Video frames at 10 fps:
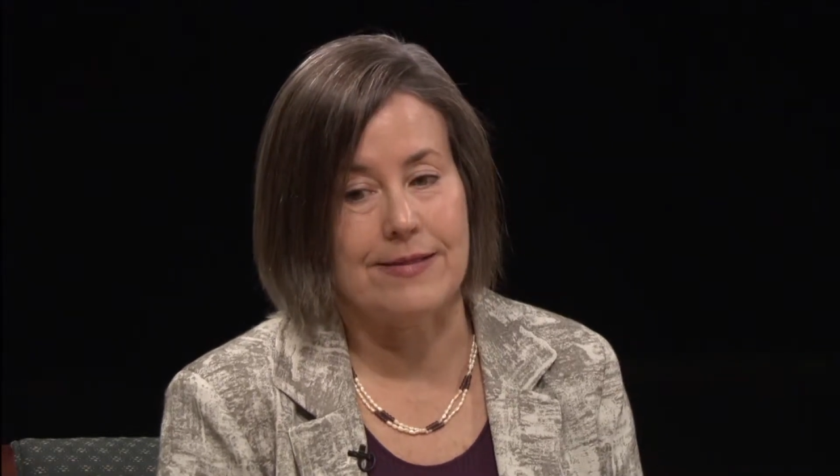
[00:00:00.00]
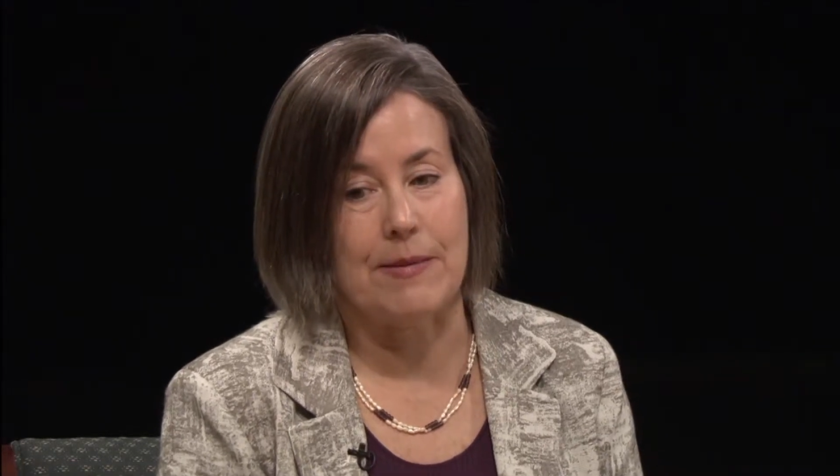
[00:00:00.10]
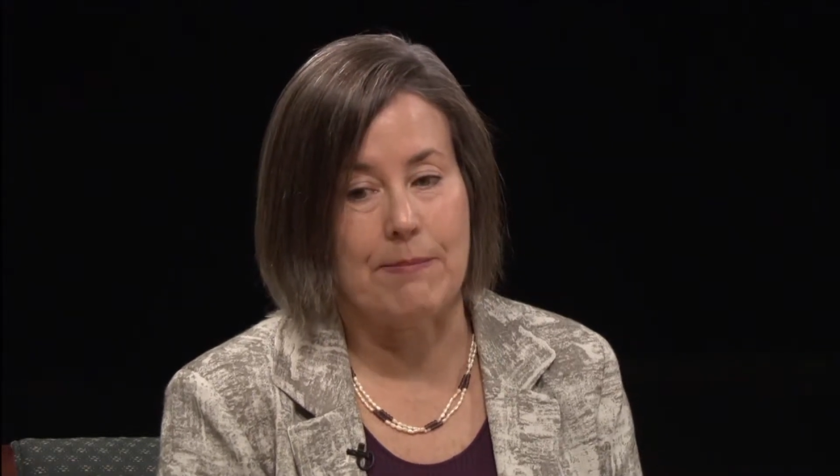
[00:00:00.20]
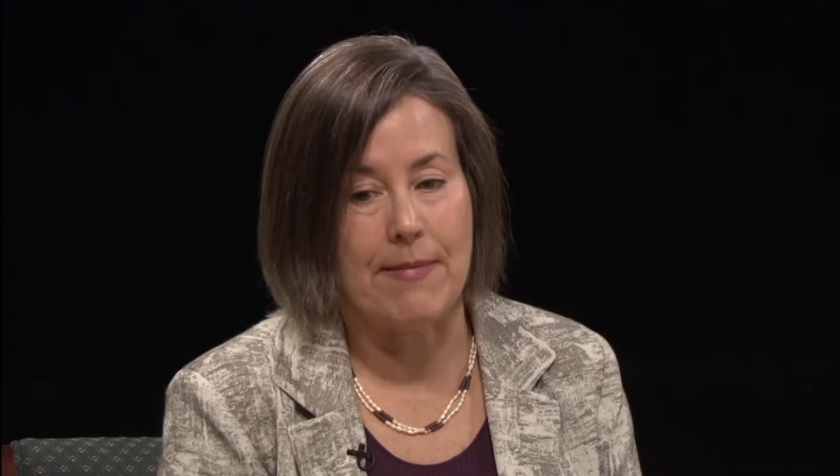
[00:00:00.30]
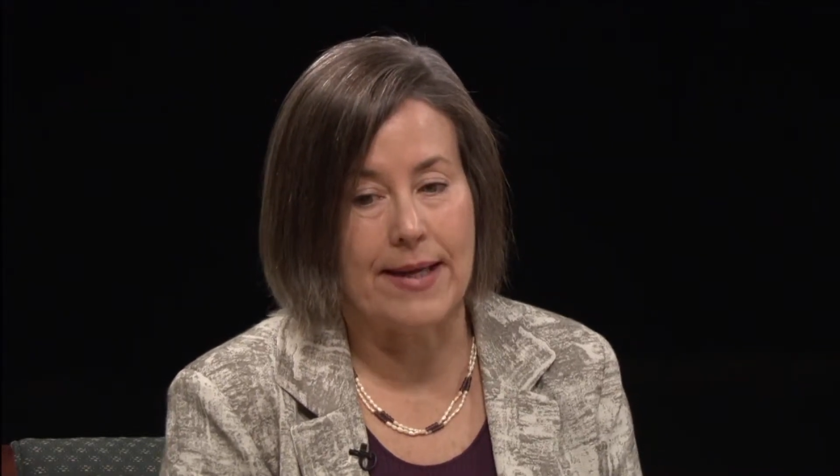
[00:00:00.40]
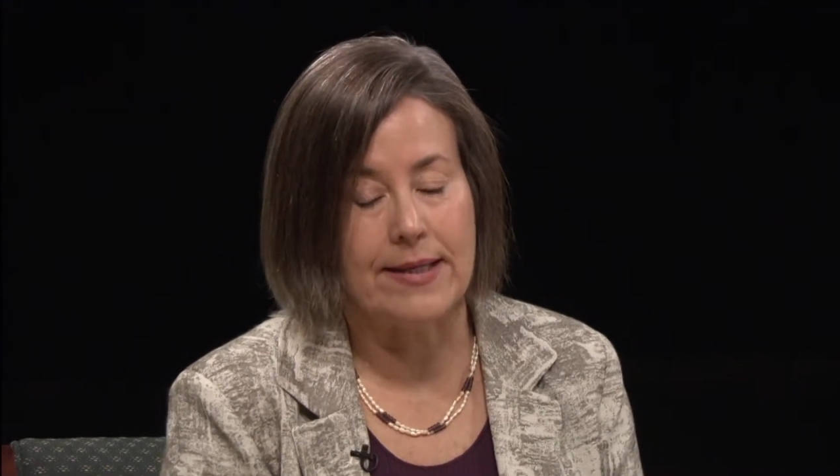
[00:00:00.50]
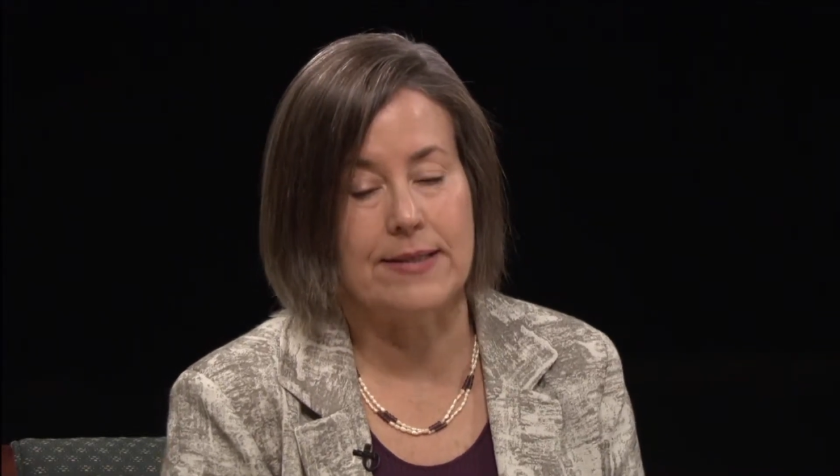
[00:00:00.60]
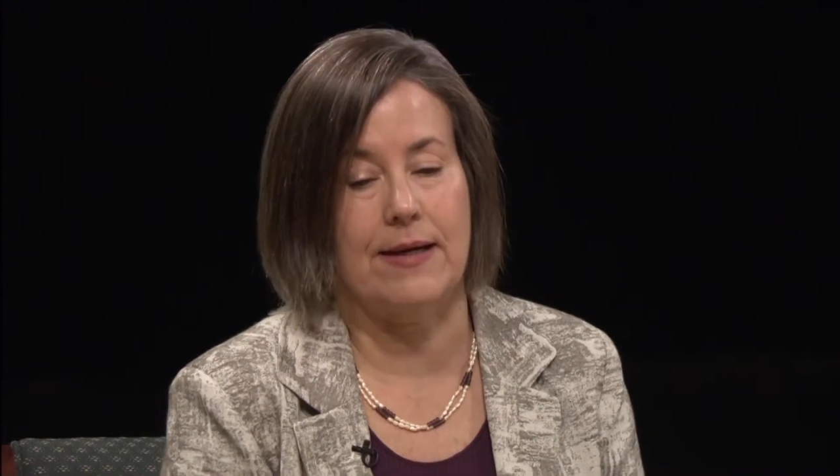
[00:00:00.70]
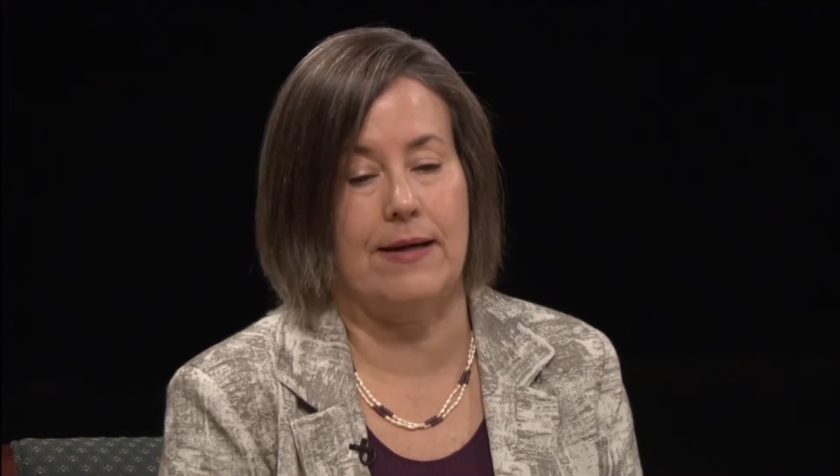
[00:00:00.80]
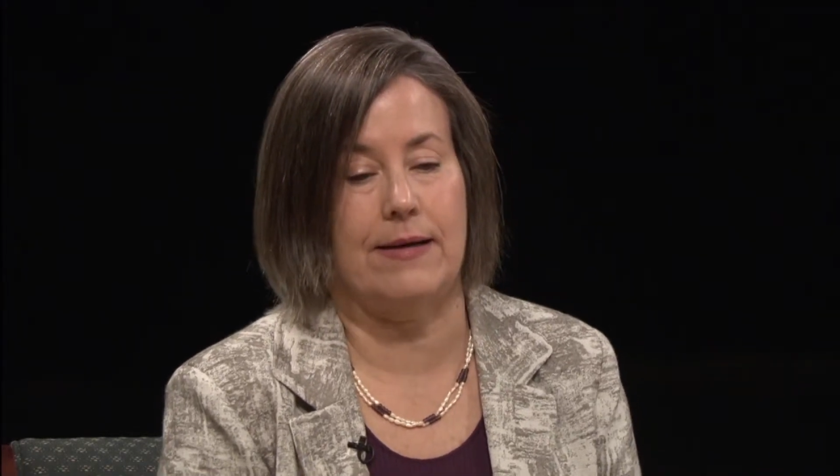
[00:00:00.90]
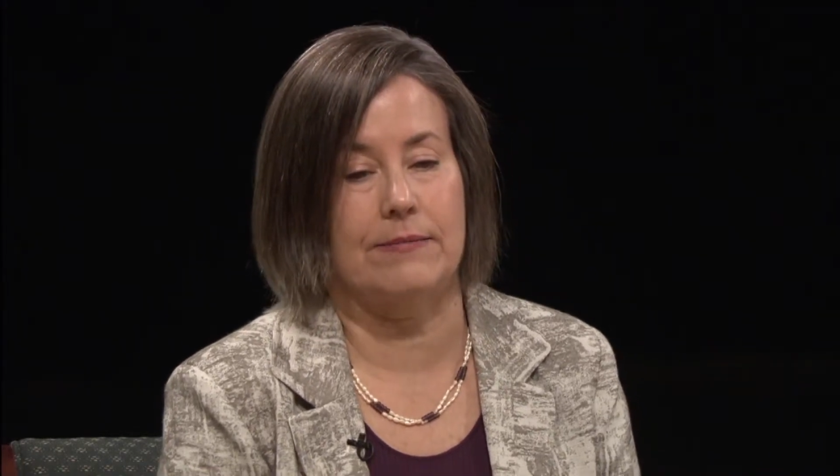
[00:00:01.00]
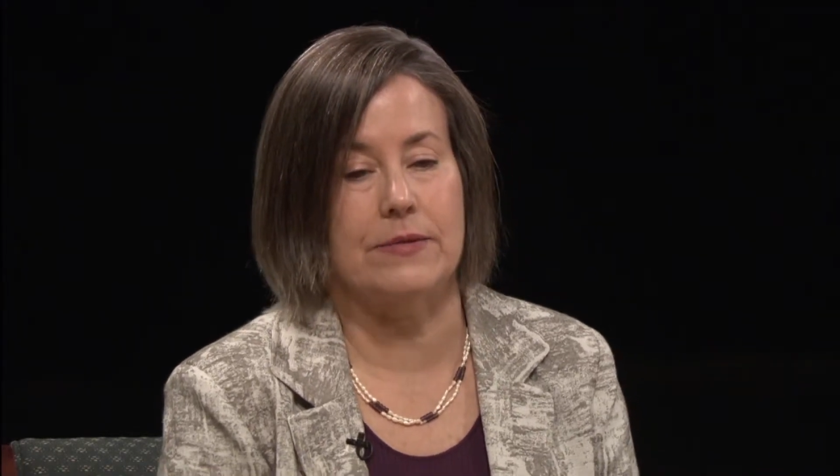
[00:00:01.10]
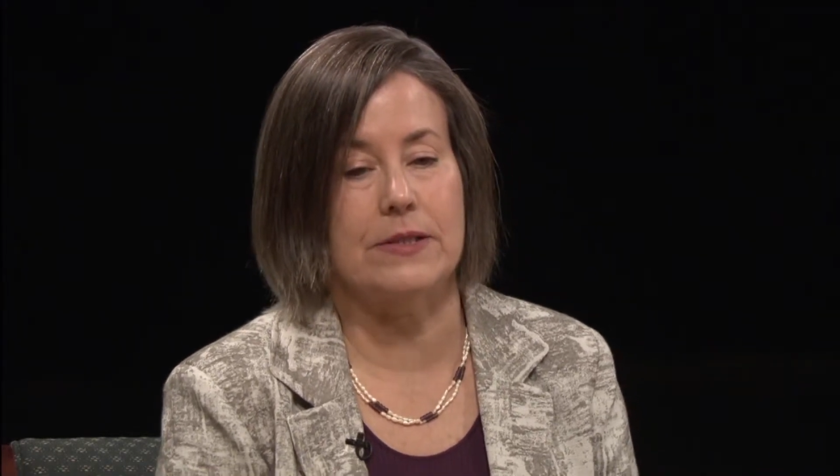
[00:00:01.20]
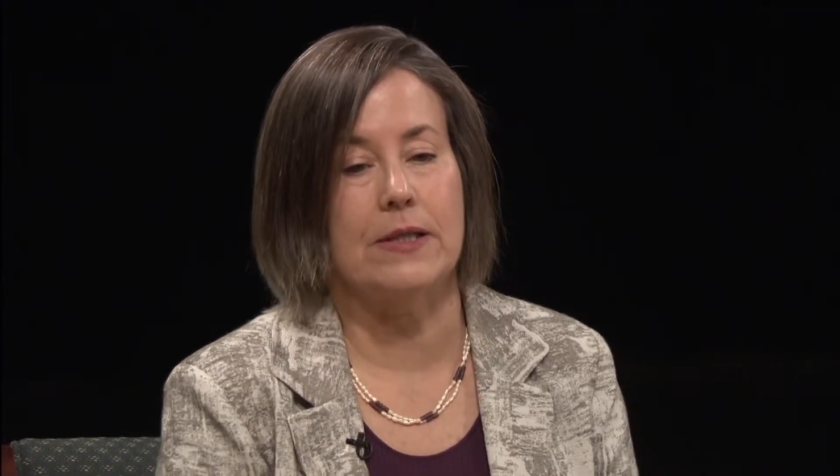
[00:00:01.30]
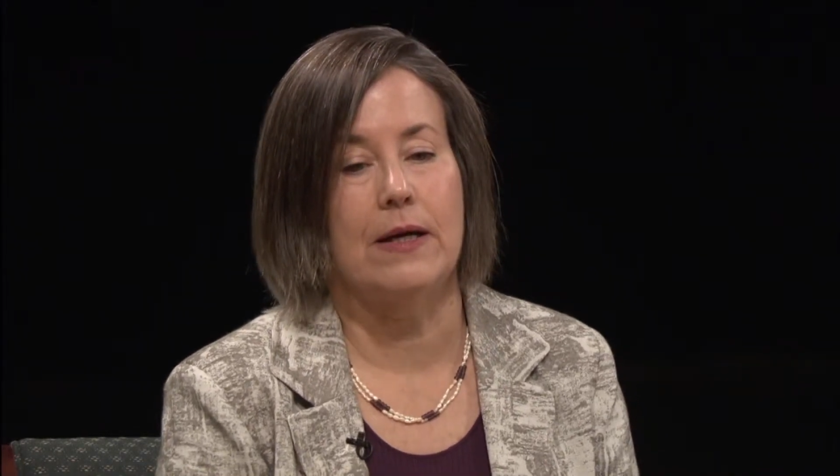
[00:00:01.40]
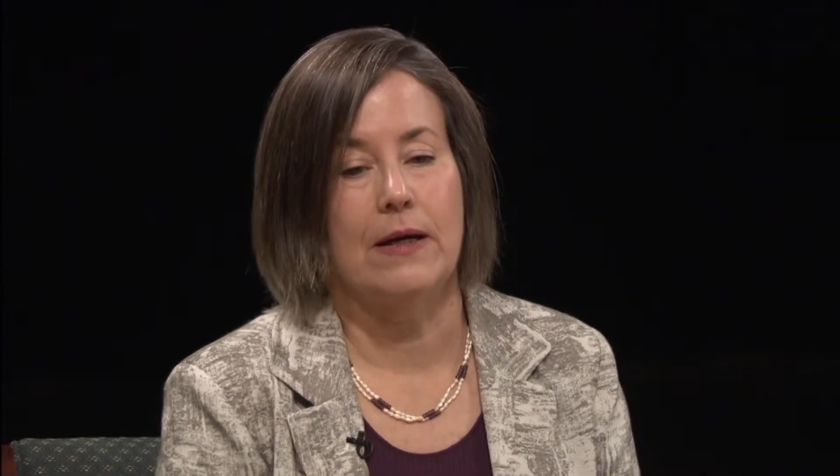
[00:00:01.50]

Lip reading: that many times